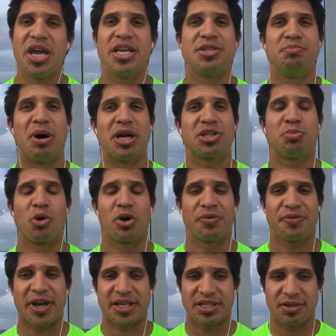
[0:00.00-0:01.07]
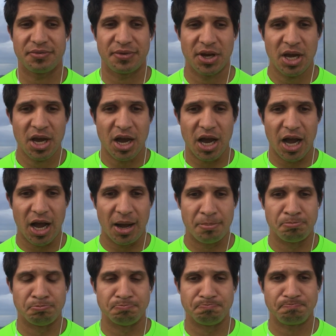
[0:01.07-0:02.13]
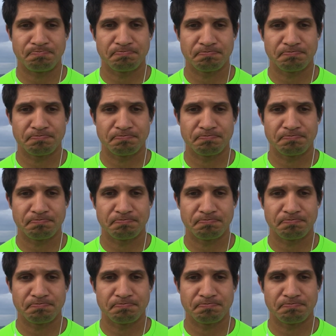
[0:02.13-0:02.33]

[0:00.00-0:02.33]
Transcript: is much more effective. I'll